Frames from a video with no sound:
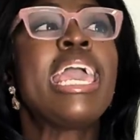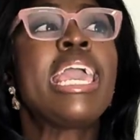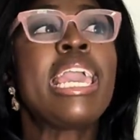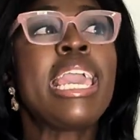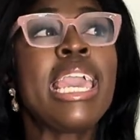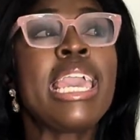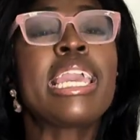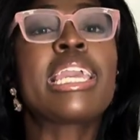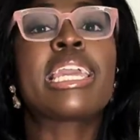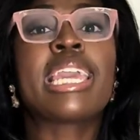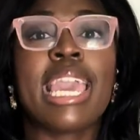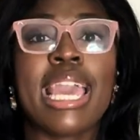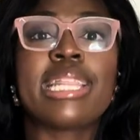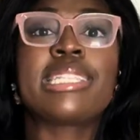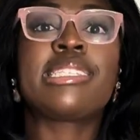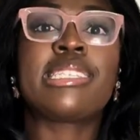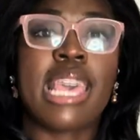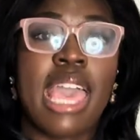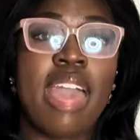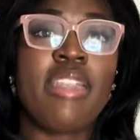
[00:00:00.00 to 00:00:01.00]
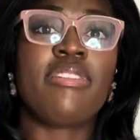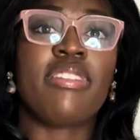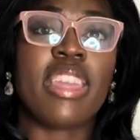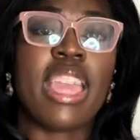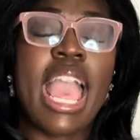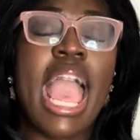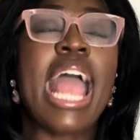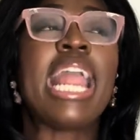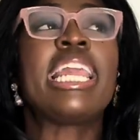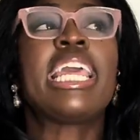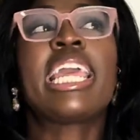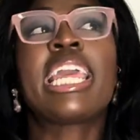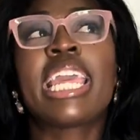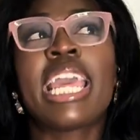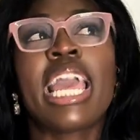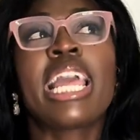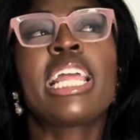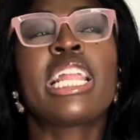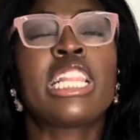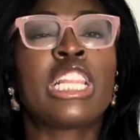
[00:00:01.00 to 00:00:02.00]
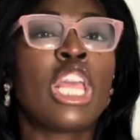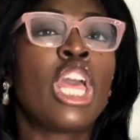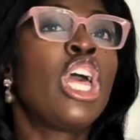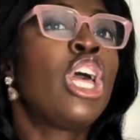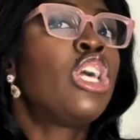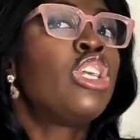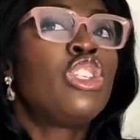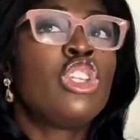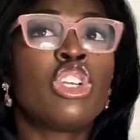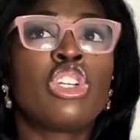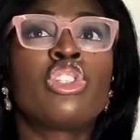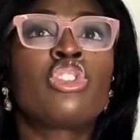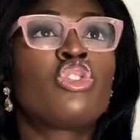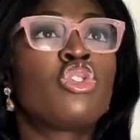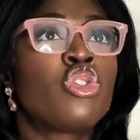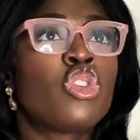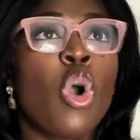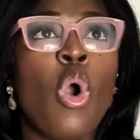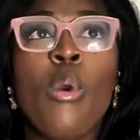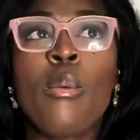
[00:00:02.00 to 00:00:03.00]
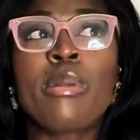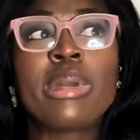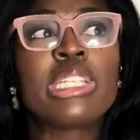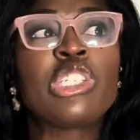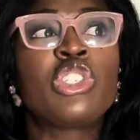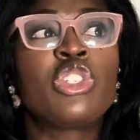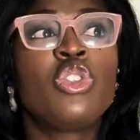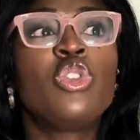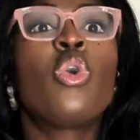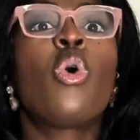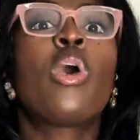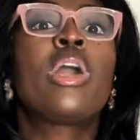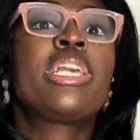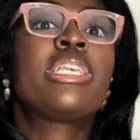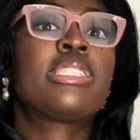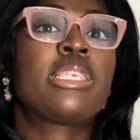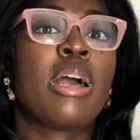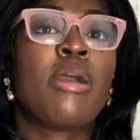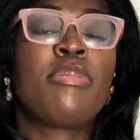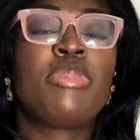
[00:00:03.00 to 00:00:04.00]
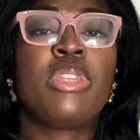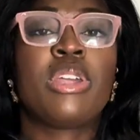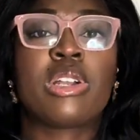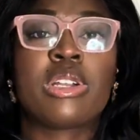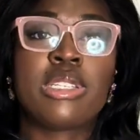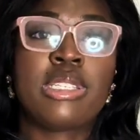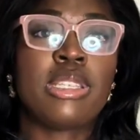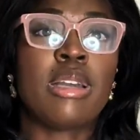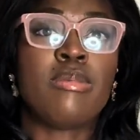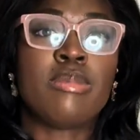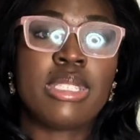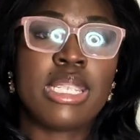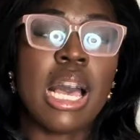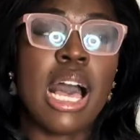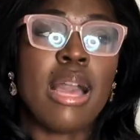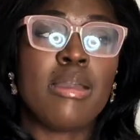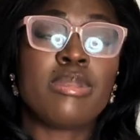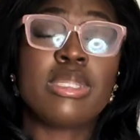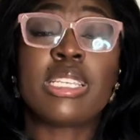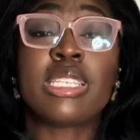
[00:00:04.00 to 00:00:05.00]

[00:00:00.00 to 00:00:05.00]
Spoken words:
It gets heavy and there's so much noise up there sometimes,